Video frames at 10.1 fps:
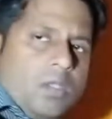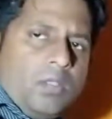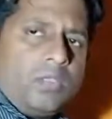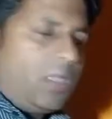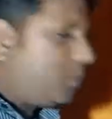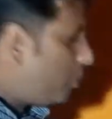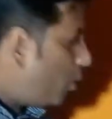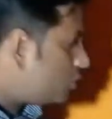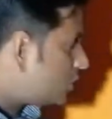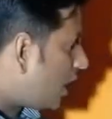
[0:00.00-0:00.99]
Now
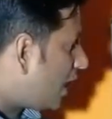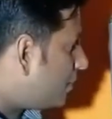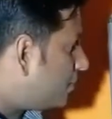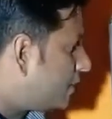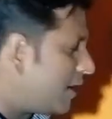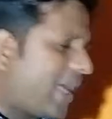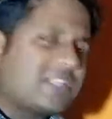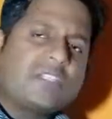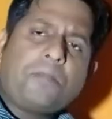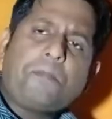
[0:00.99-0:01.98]
both I have written
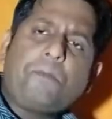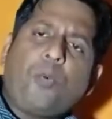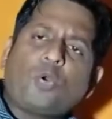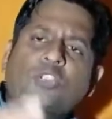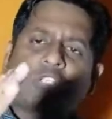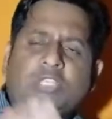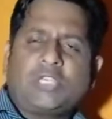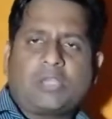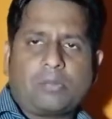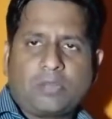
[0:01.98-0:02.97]
as post
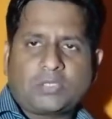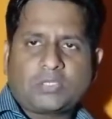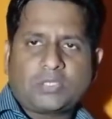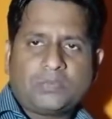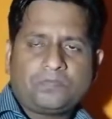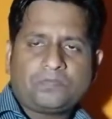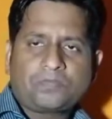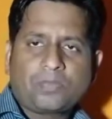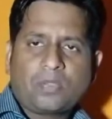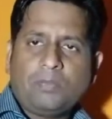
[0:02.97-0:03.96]
increment.
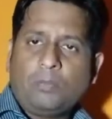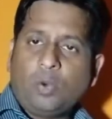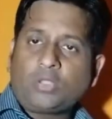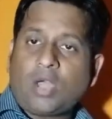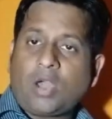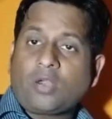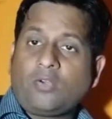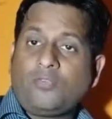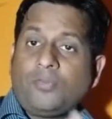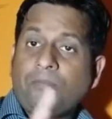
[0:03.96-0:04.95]
Both are
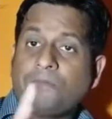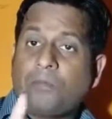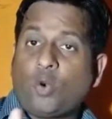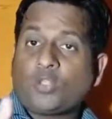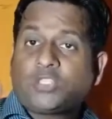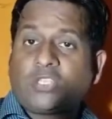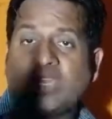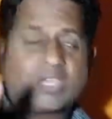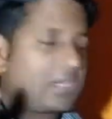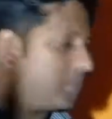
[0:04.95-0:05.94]
of post
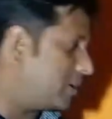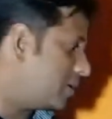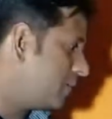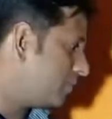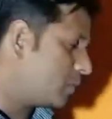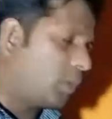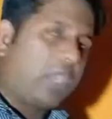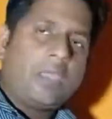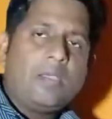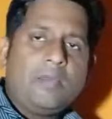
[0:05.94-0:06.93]
increment.
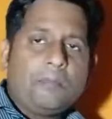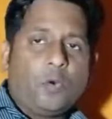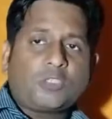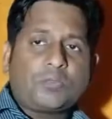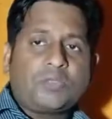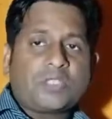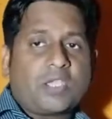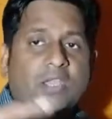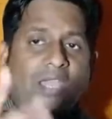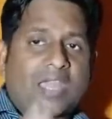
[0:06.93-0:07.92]
Okay, post means
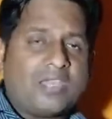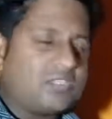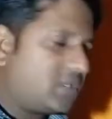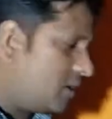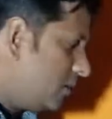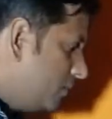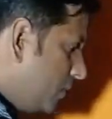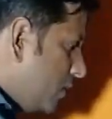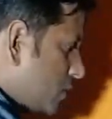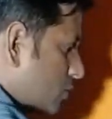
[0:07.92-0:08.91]
again carry is there.
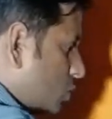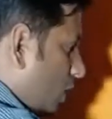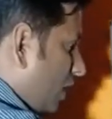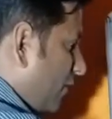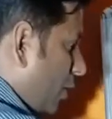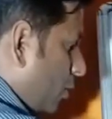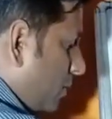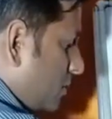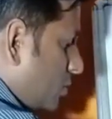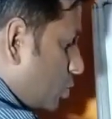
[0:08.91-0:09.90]
So a value
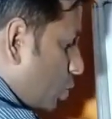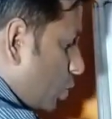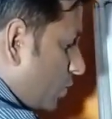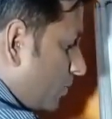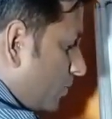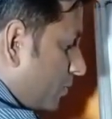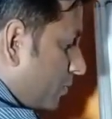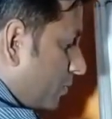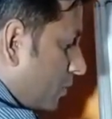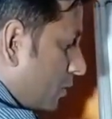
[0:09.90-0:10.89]
means 2,
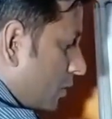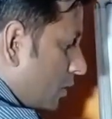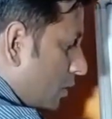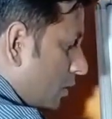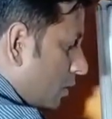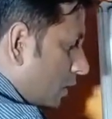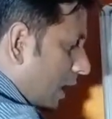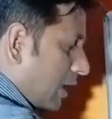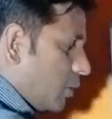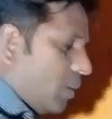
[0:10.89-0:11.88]

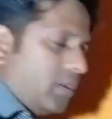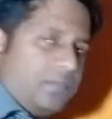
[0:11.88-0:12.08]
carry 1.